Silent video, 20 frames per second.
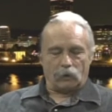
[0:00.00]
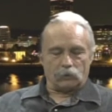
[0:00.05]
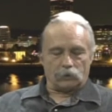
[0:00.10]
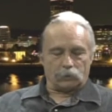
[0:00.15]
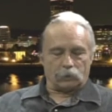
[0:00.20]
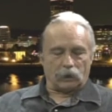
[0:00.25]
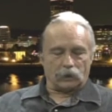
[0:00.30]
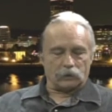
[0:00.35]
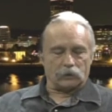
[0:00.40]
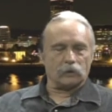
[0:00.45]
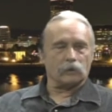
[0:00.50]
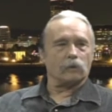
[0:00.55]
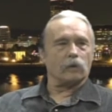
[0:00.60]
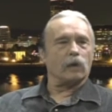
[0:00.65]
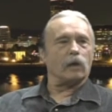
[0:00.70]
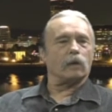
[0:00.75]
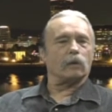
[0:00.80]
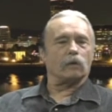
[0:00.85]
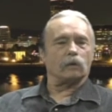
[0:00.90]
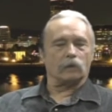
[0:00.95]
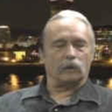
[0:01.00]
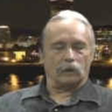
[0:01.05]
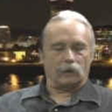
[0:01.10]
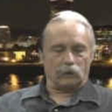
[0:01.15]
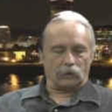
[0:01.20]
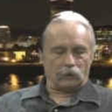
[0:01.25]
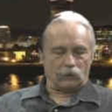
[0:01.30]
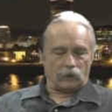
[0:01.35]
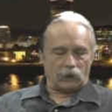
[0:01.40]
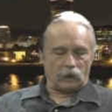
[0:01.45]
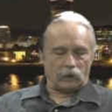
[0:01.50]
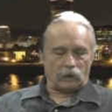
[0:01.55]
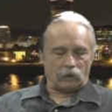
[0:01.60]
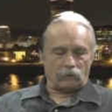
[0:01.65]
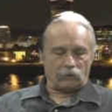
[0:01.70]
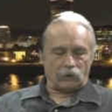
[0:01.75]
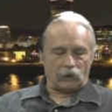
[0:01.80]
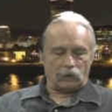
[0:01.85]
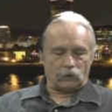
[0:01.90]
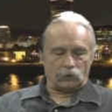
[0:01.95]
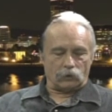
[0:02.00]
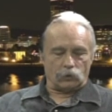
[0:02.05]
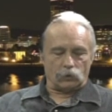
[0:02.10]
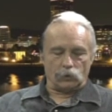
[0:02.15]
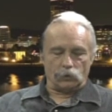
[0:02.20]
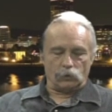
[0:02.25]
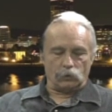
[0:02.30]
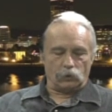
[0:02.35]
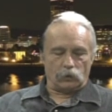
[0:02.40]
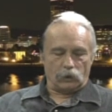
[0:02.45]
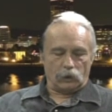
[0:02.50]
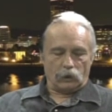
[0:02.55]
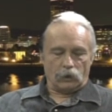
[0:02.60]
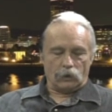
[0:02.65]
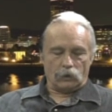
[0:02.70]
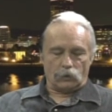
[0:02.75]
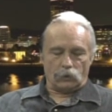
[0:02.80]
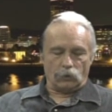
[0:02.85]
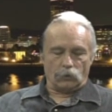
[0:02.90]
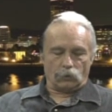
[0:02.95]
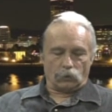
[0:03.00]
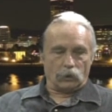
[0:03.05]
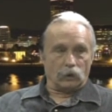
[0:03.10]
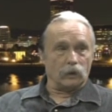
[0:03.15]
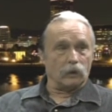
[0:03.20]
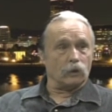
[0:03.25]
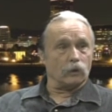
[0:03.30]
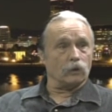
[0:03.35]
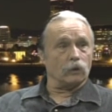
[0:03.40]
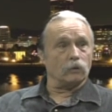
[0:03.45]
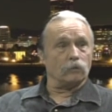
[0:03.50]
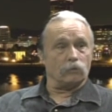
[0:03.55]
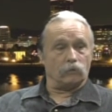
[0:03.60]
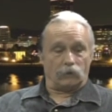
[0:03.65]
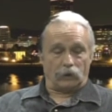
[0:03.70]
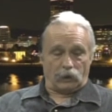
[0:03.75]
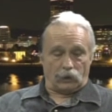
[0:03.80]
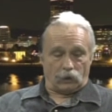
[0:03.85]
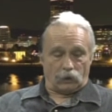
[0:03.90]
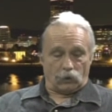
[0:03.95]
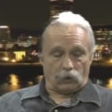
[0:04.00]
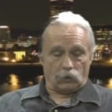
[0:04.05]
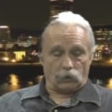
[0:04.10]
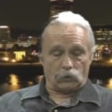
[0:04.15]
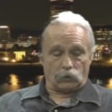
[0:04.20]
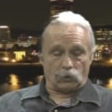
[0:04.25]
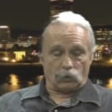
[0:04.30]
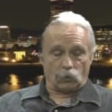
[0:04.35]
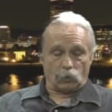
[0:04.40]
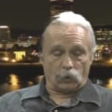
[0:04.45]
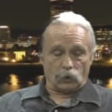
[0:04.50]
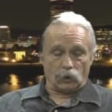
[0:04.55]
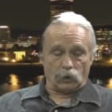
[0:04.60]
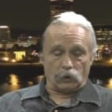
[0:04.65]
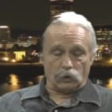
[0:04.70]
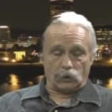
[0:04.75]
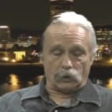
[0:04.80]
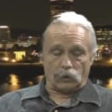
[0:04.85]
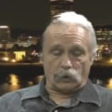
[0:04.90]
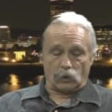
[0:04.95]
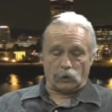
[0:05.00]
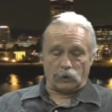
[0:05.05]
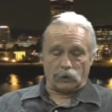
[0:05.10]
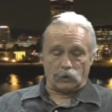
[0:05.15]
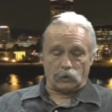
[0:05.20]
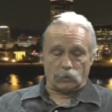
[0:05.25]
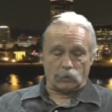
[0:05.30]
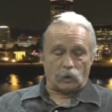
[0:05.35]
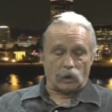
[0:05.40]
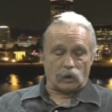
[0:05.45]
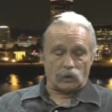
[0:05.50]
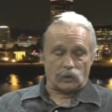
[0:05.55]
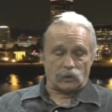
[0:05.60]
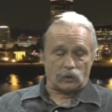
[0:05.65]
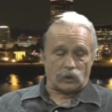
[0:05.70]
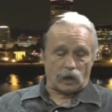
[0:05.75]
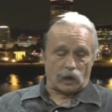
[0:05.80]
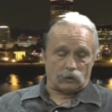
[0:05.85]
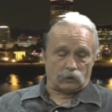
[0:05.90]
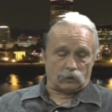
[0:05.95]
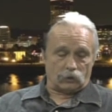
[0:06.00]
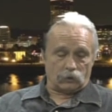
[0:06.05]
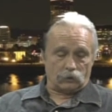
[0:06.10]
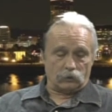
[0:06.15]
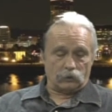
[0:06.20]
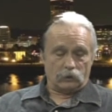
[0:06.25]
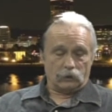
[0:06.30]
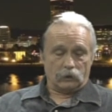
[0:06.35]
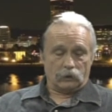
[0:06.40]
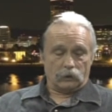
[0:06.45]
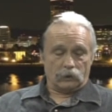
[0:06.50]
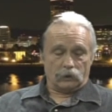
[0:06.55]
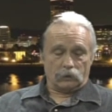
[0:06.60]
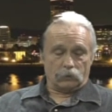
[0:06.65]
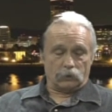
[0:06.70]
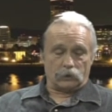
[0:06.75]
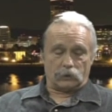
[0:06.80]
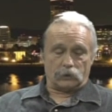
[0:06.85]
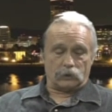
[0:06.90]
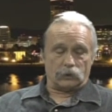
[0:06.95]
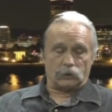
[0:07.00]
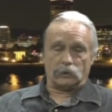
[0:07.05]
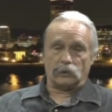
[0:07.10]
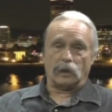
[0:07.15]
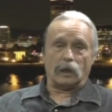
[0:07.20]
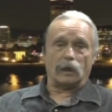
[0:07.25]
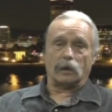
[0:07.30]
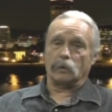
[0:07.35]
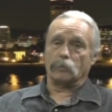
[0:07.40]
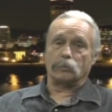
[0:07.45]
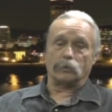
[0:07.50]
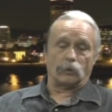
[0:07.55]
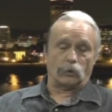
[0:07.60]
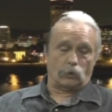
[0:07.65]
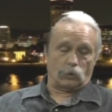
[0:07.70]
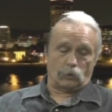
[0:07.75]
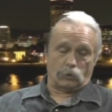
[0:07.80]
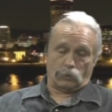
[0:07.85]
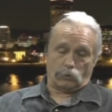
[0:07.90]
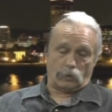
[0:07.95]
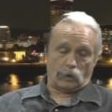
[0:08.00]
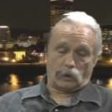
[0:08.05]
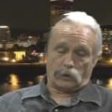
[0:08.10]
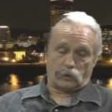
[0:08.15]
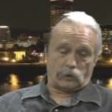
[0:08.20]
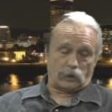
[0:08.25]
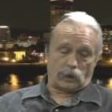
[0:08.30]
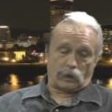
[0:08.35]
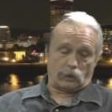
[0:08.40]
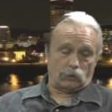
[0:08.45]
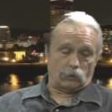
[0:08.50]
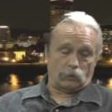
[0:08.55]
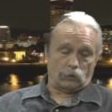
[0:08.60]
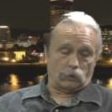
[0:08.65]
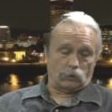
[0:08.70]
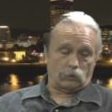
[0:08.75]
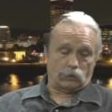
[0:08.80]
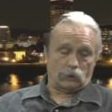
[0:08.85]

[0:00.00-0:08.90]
I was putzing around on the internet and I found two two really good videos. The World According to Monsanto which is not a pro Monsanto.